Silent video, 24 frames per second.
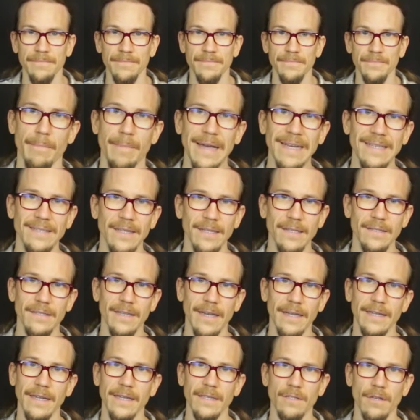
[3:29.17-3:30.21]
The basic
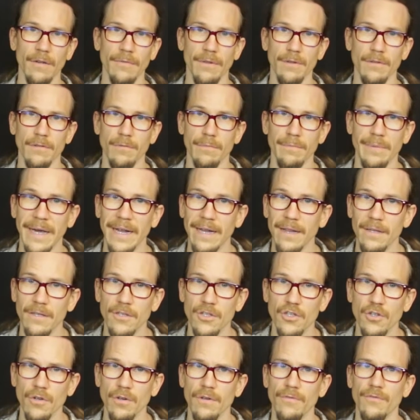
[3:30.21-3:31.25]
settings of the two pedals
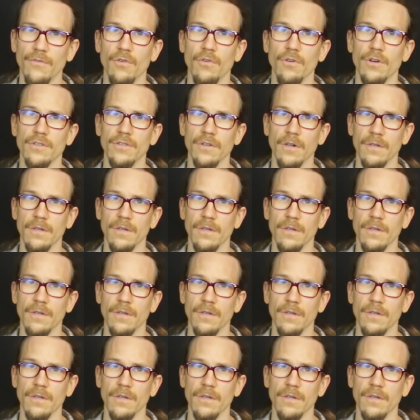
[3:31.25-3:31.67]
should of course